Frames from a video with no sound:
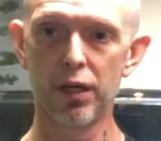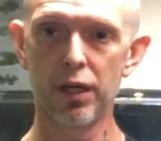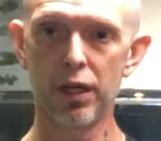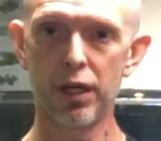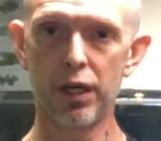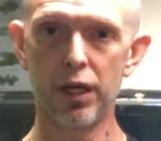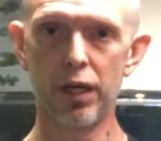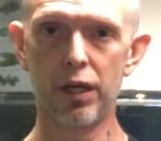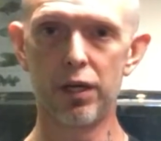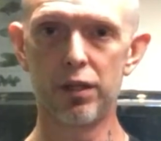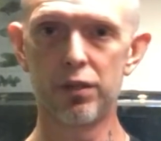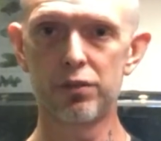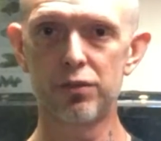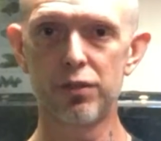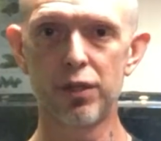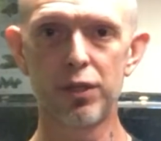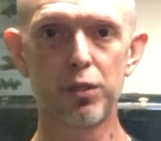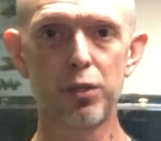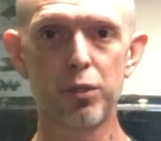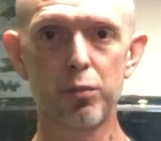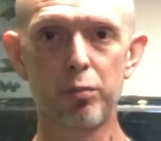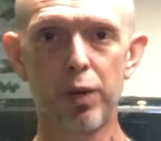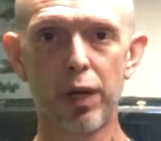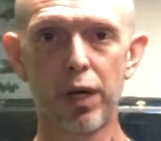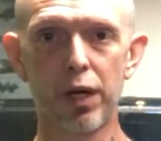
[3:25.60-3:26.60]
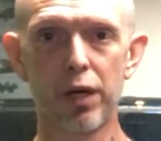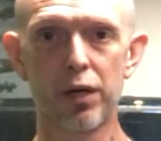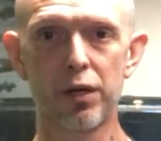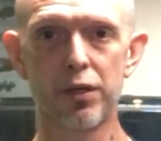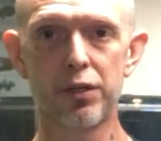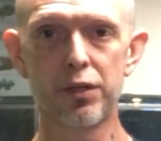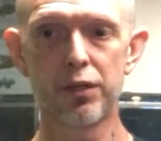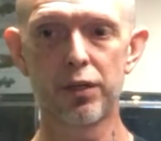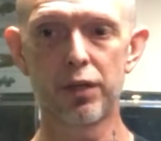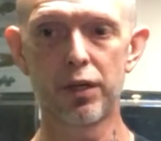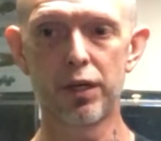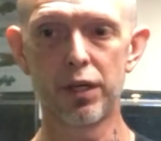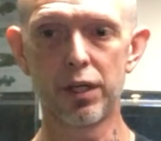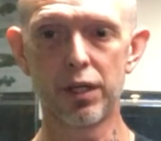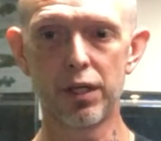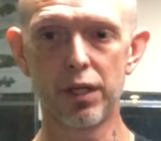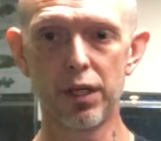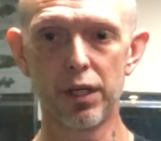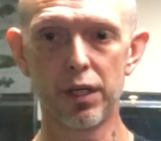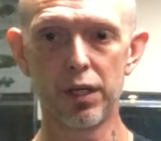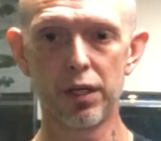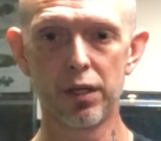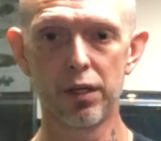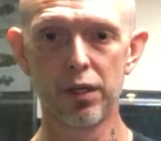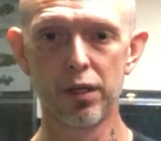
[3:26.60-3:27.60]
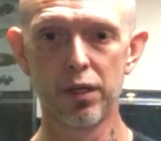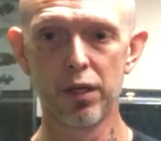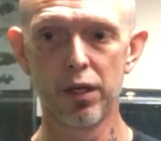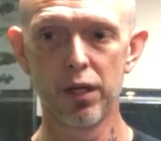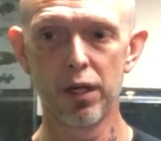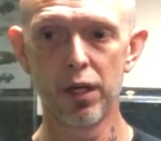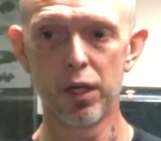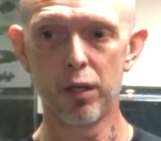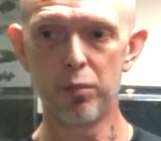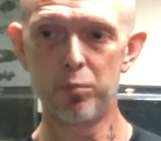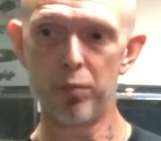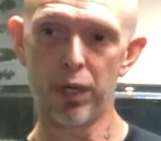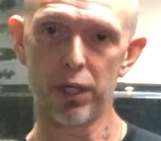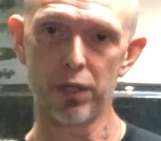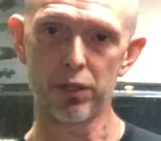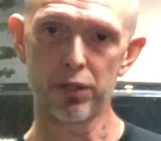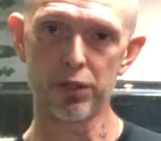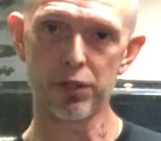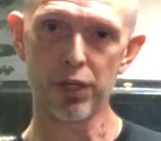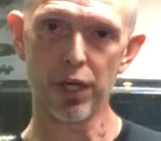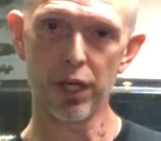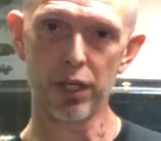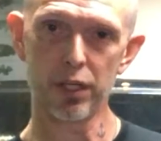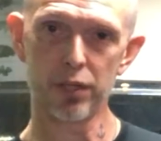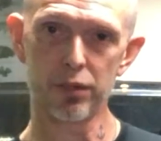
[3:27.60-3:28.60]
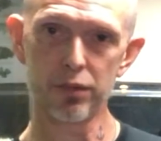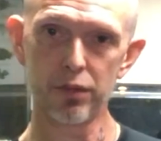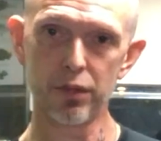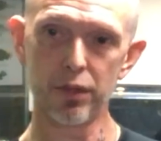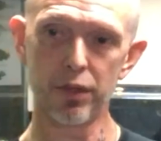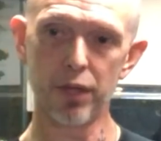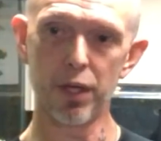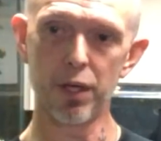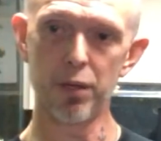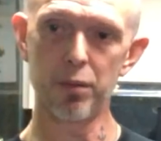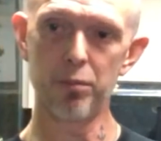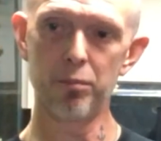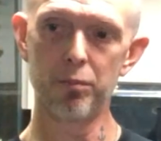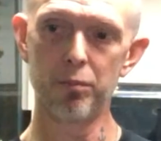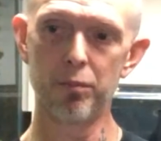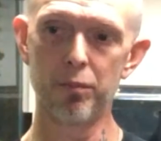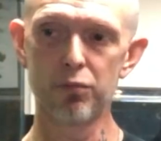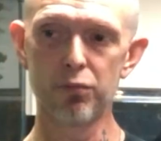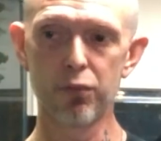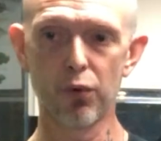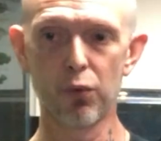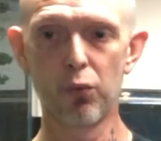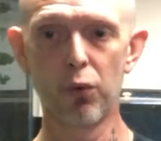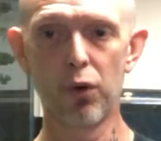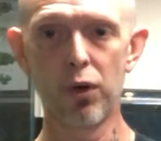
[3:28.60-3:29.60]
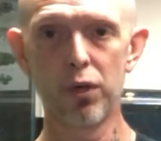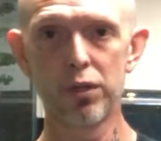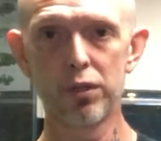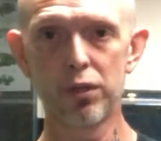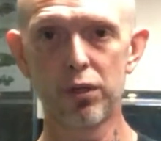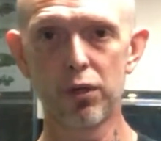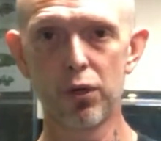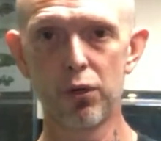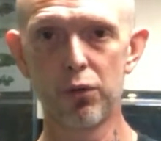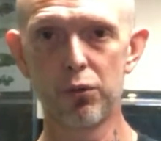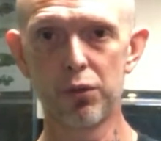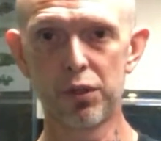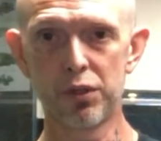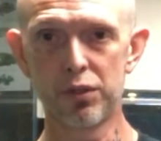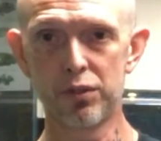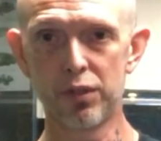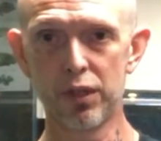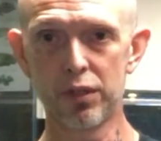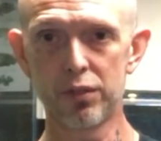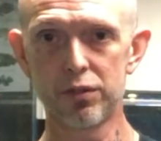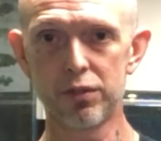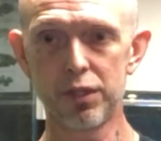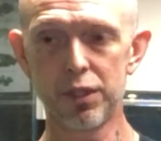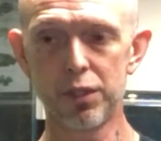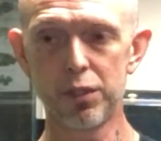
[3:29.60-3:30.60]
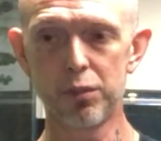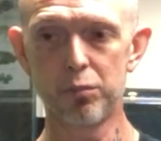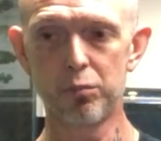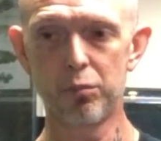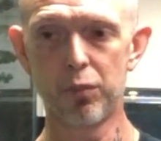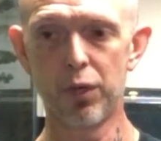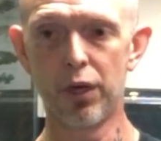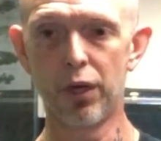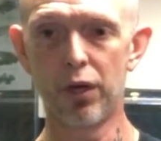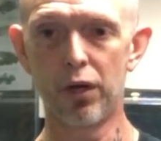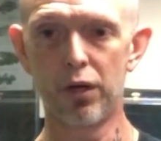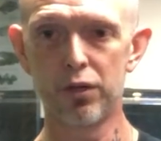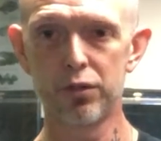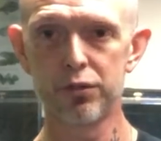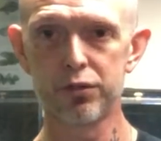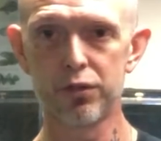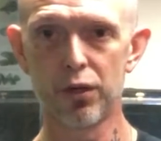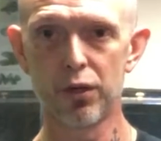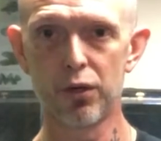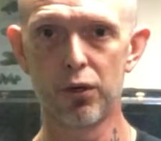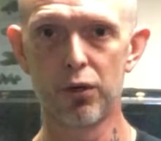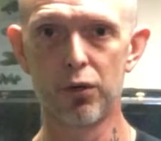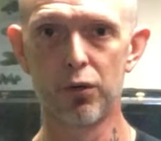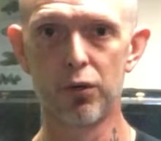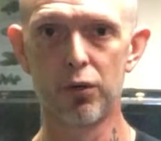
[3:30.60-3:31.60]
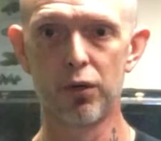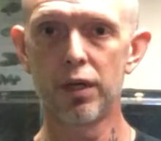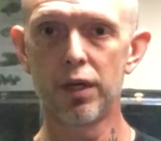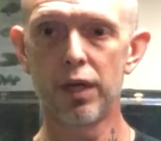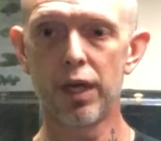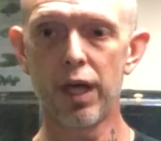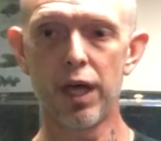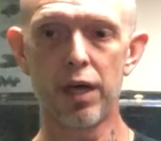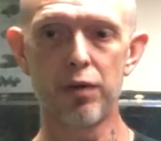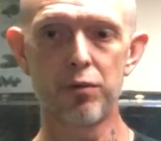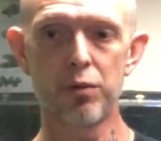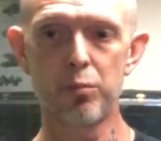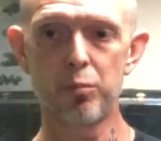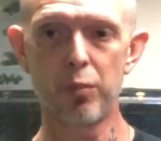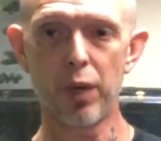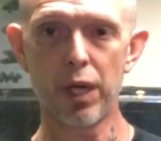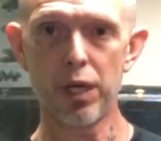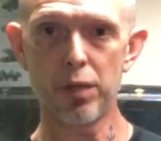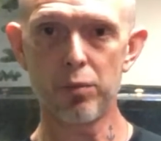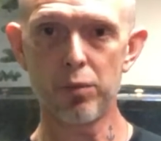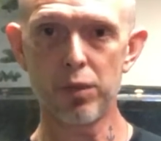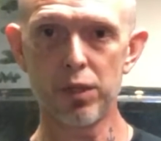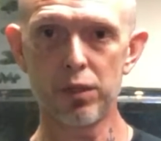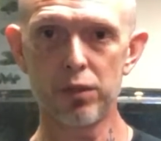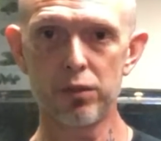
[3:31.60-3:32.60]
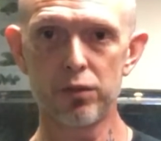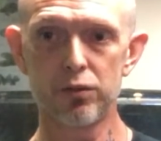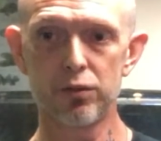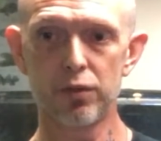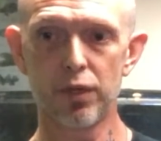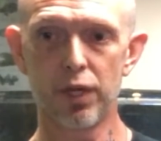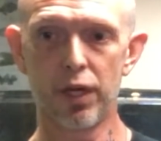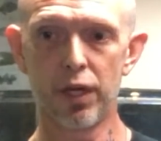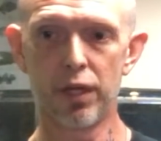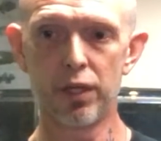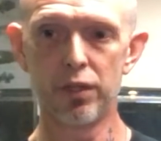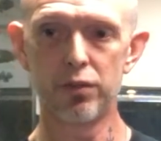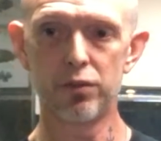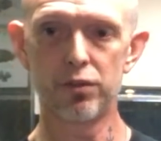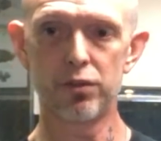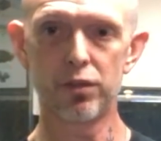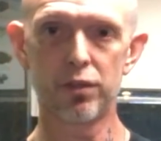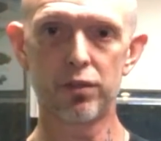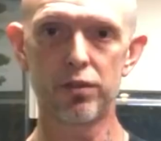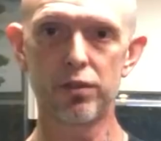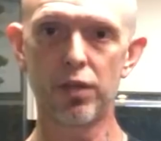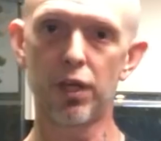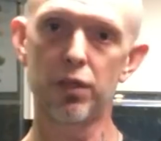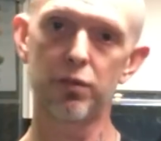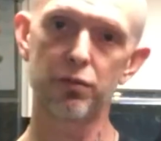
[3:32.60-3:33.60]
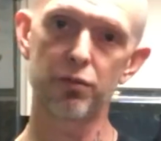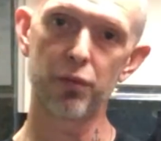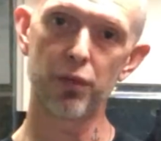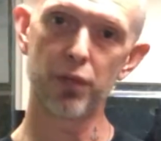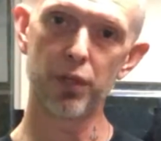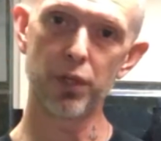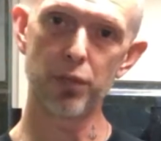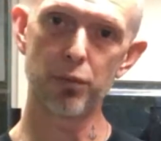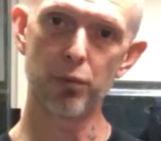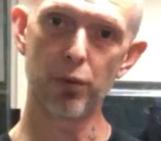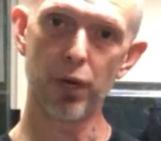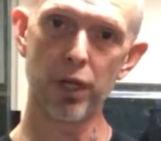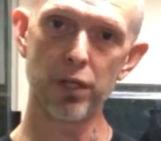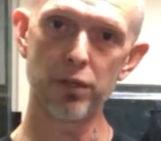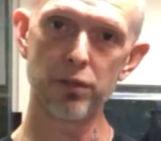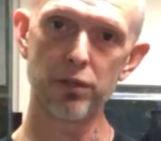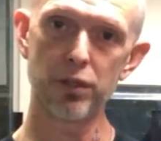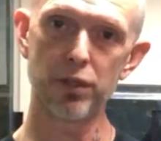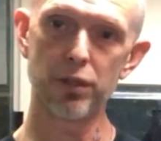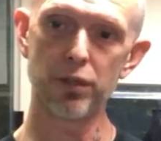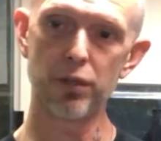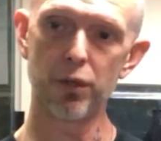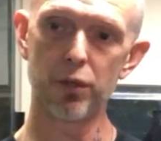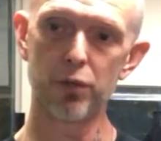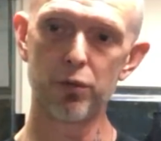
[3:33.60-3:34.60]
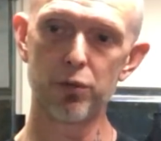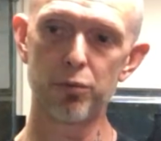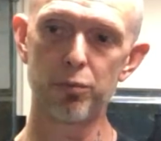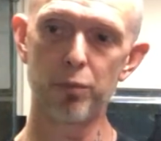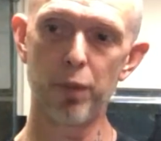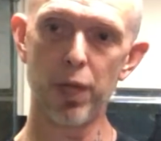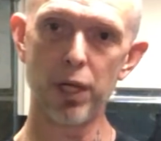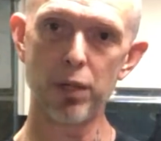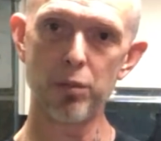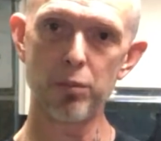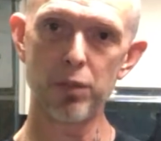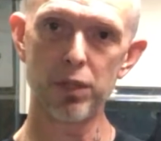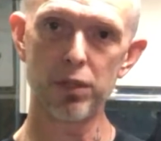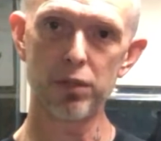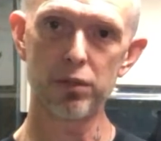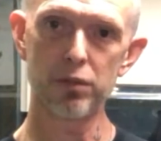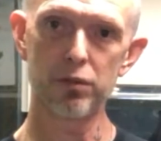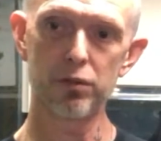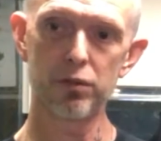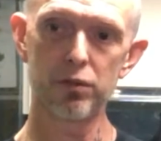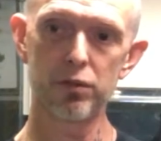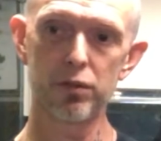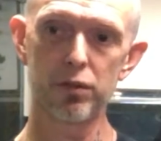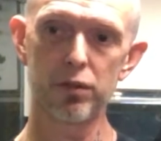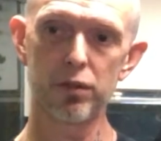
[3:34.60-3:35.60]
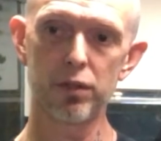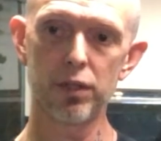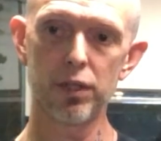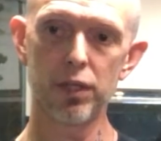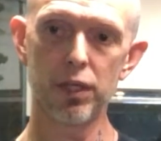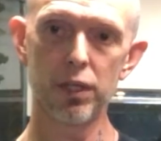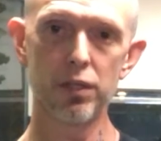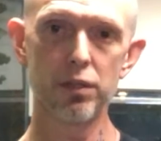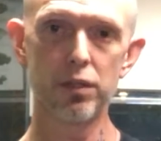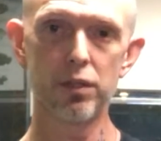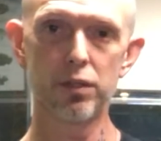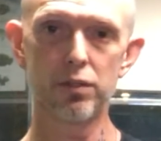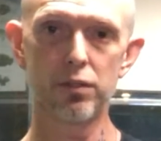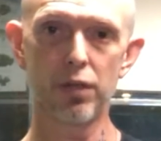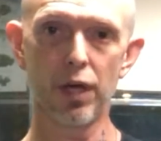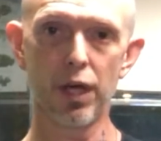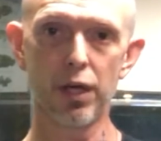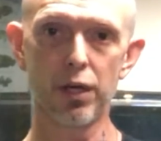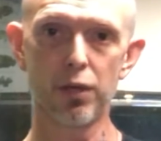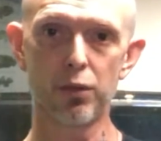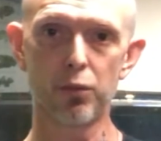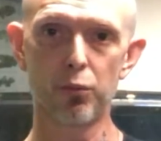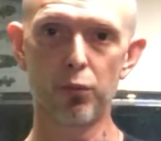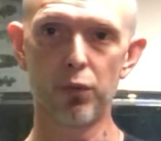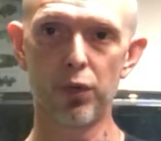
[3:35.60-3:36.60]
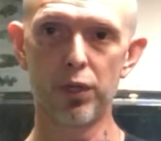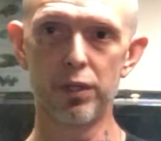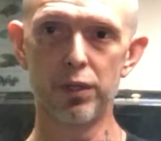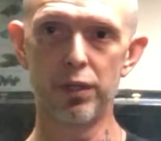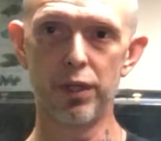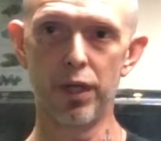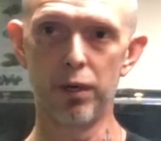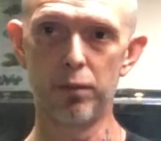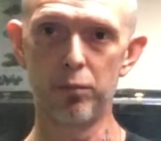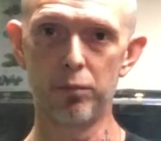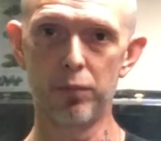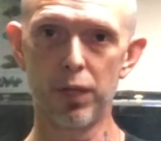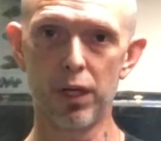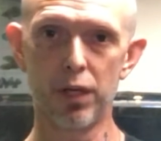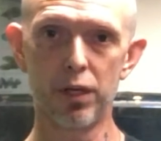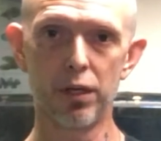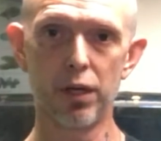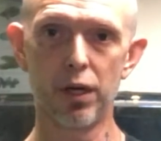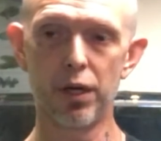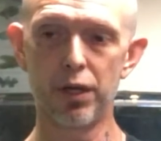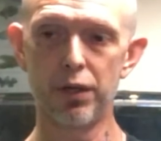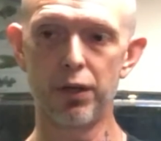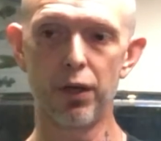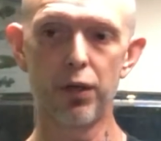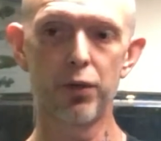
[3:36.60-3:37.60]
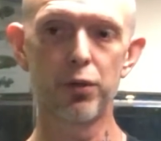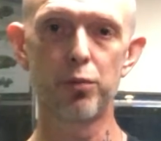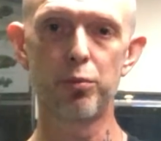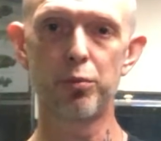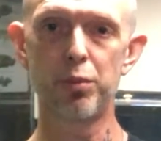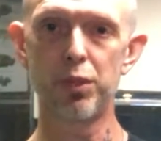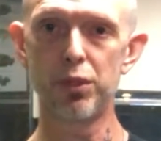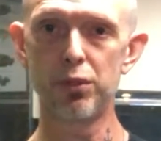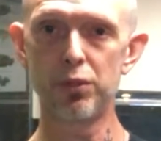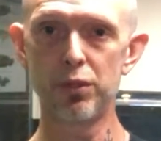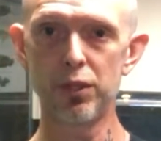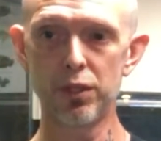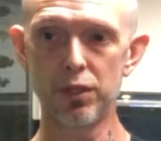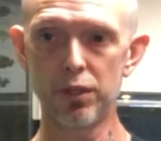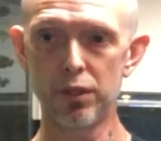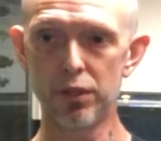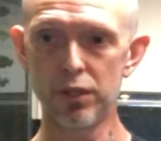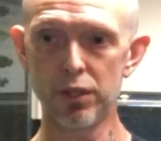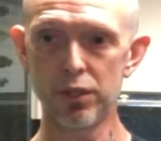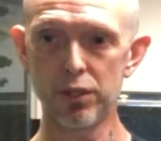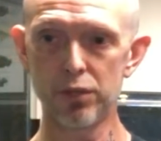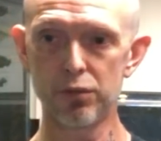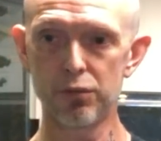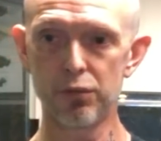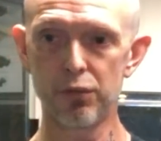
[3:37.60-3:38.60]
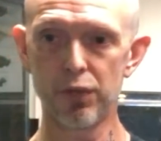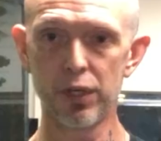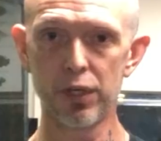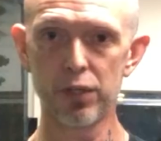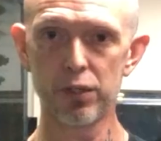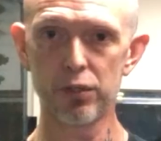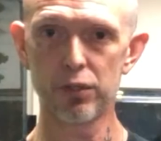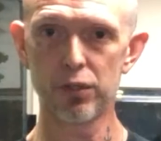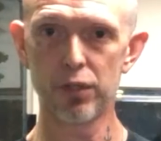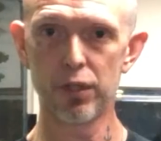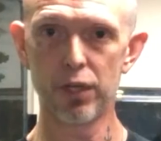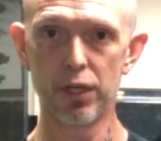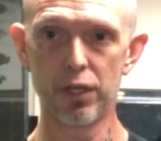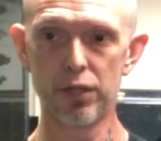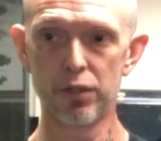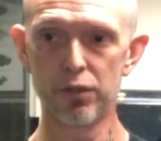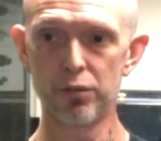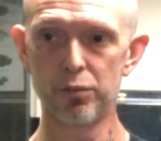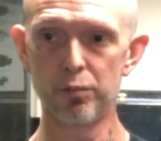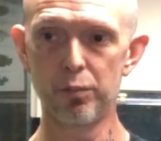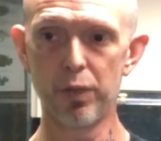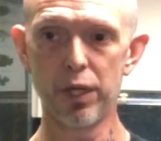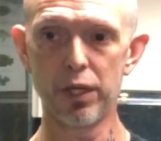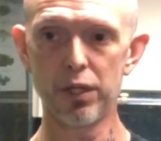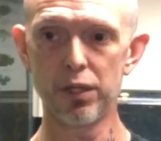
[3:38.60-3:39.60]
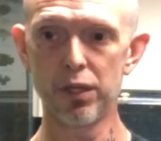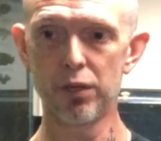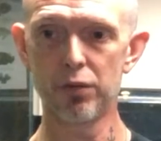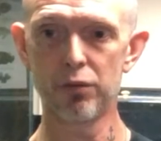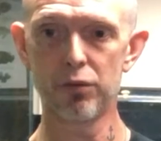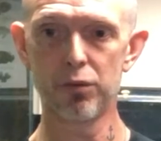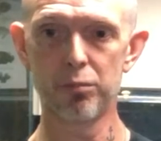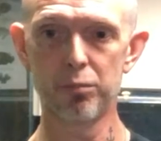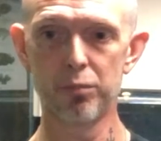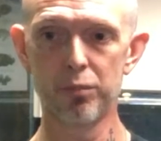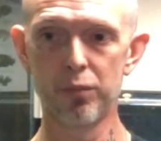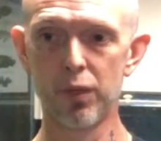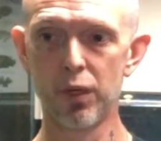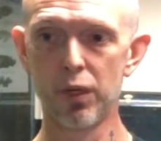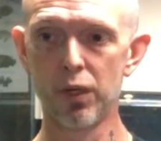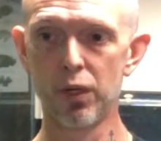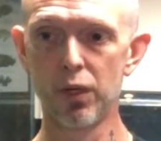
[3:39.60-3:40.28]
In a single pair, you're going to get a better chance of them, for one, coexisting, but also having babies and successfully raising those babies in the tank with them. Another beauty to these fish is many of them